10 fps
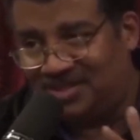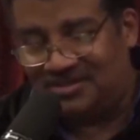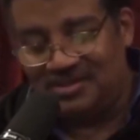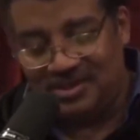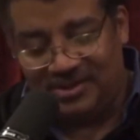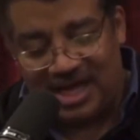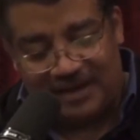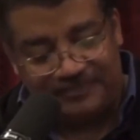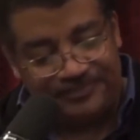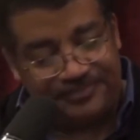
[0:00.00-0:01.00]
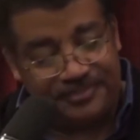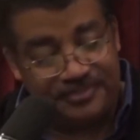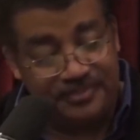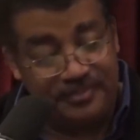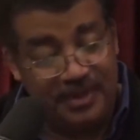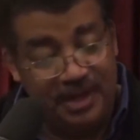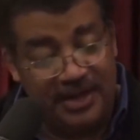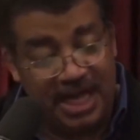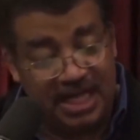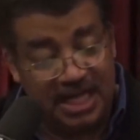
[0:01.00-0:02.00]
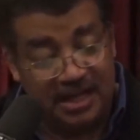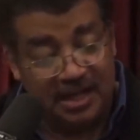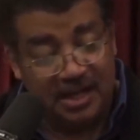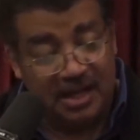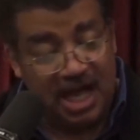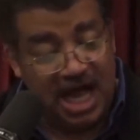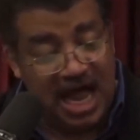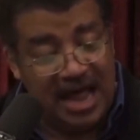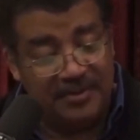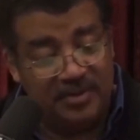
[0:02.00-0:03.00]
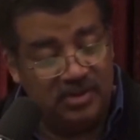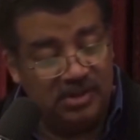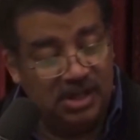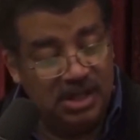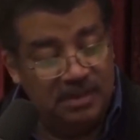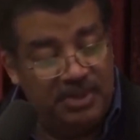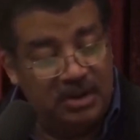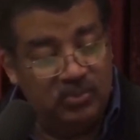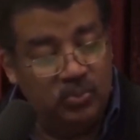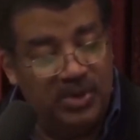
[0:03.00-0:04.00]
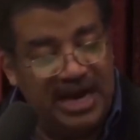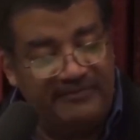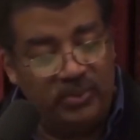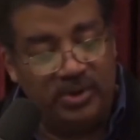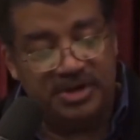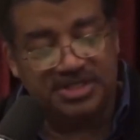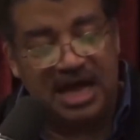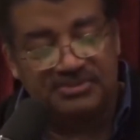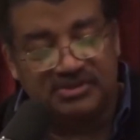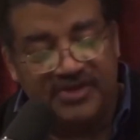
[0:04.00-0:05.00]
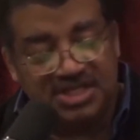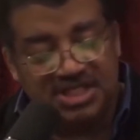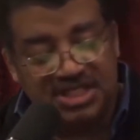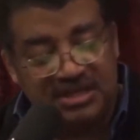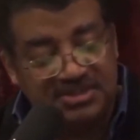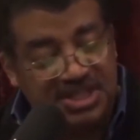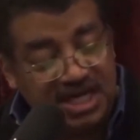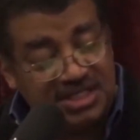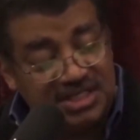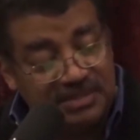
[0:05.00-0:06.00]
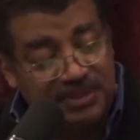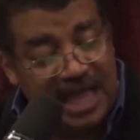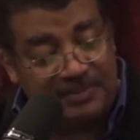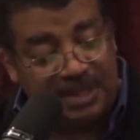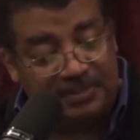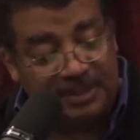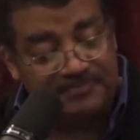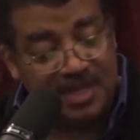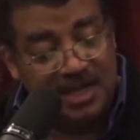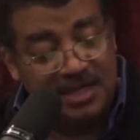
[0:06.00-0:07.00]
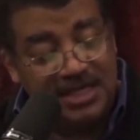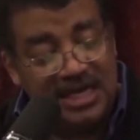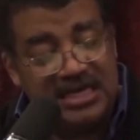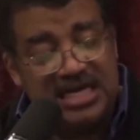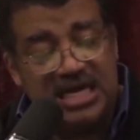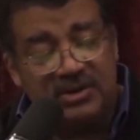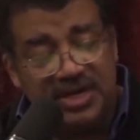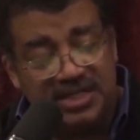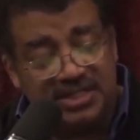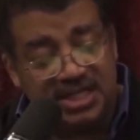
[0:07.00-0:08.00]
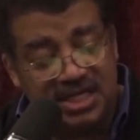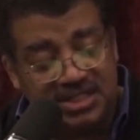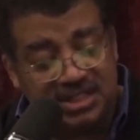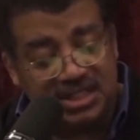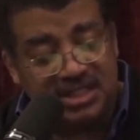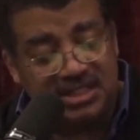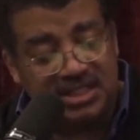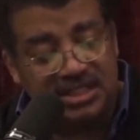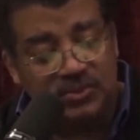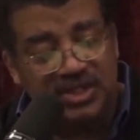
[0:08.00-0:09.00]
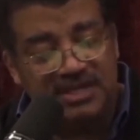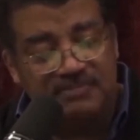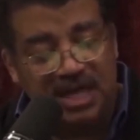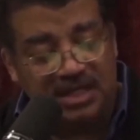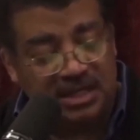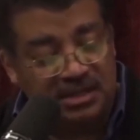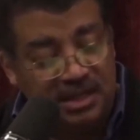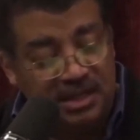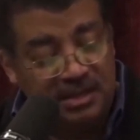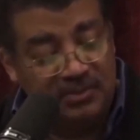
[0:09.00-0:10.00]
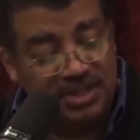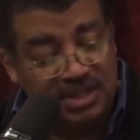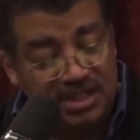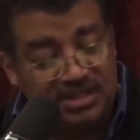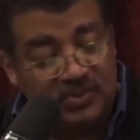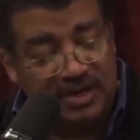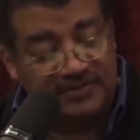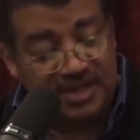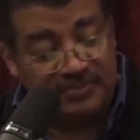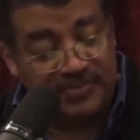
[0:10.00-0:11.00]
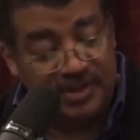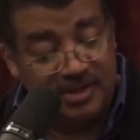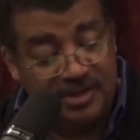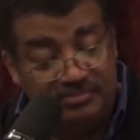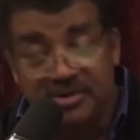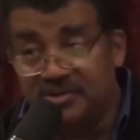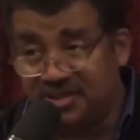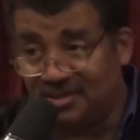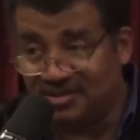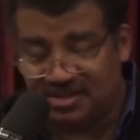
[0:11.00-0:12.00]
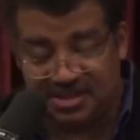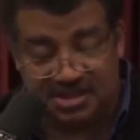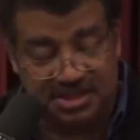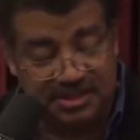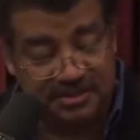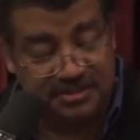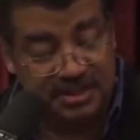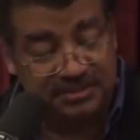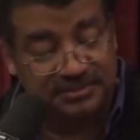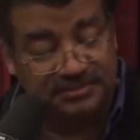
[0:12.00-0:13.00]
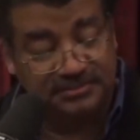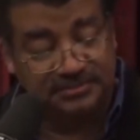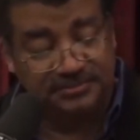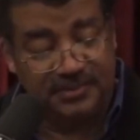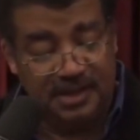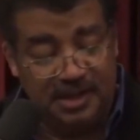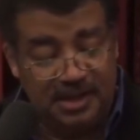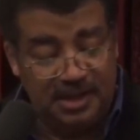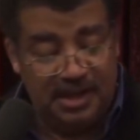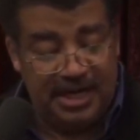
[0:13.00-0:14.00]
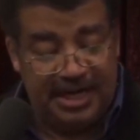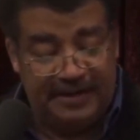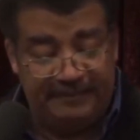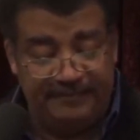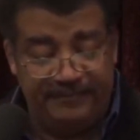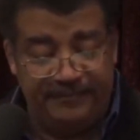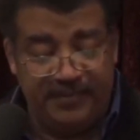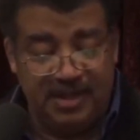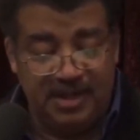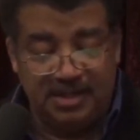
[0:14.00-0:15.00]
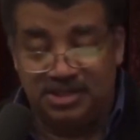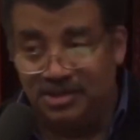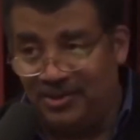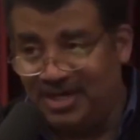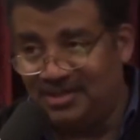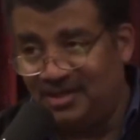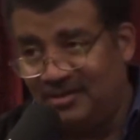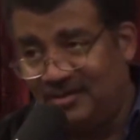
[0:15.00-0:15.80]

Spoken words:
Okay. Okay. But whatever were his observations and objections to black people, he had no hesitation continually mating with at least one of them, producing 6 children. So you know what I did here?